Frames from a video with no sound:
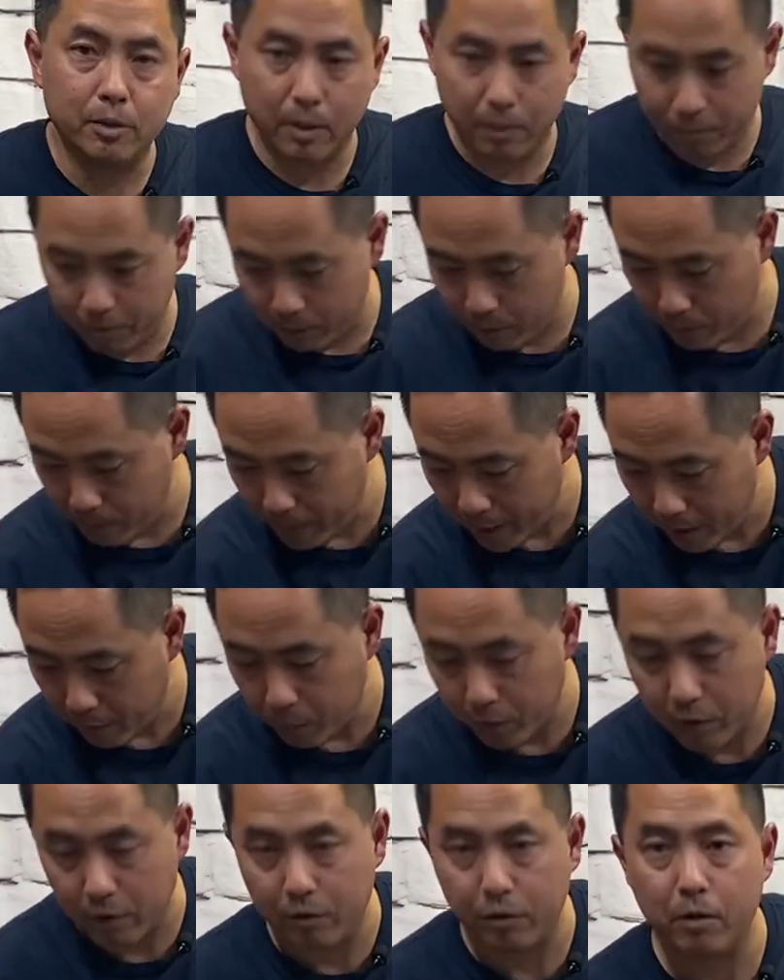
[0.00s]
up from your back
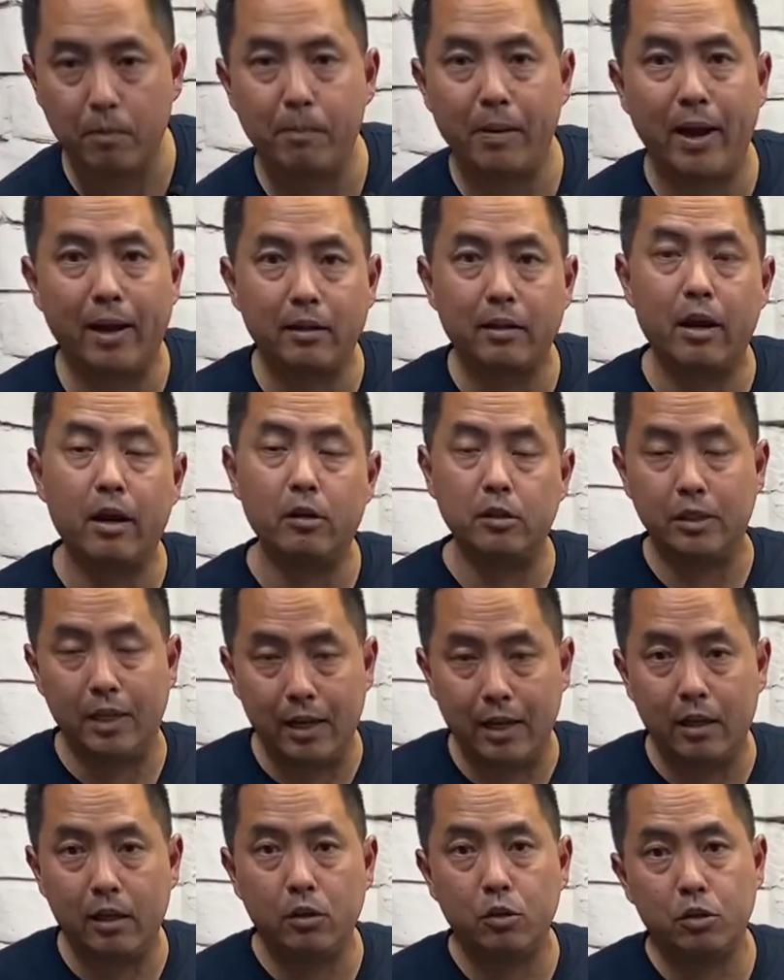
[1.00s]
whenever the back tire is
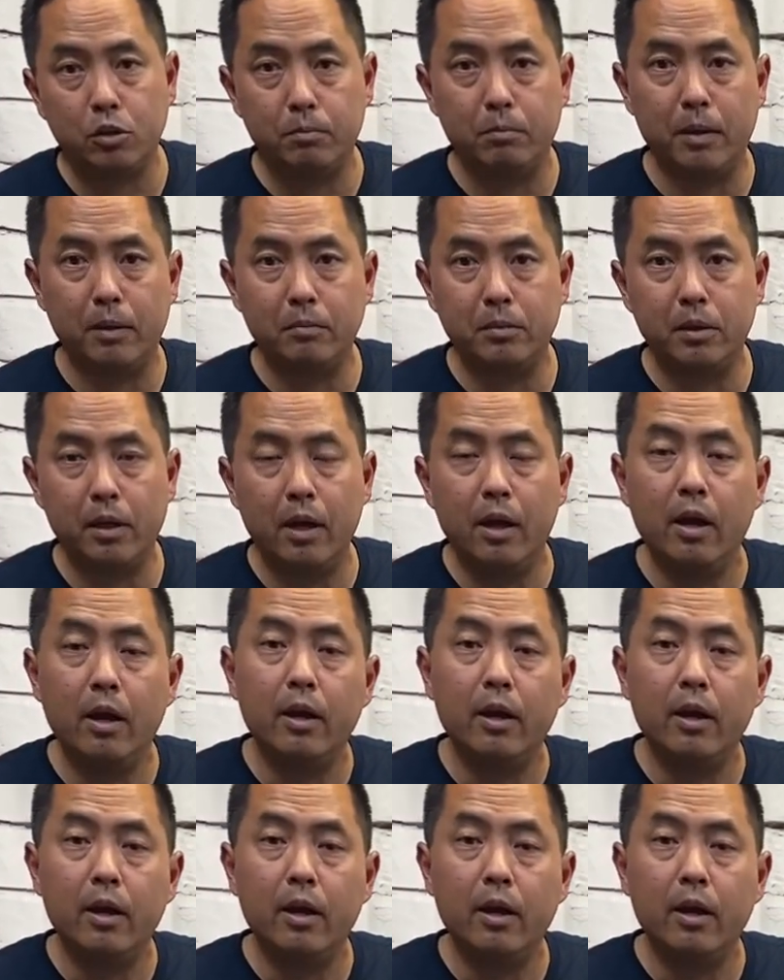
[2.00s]
hitting those bumps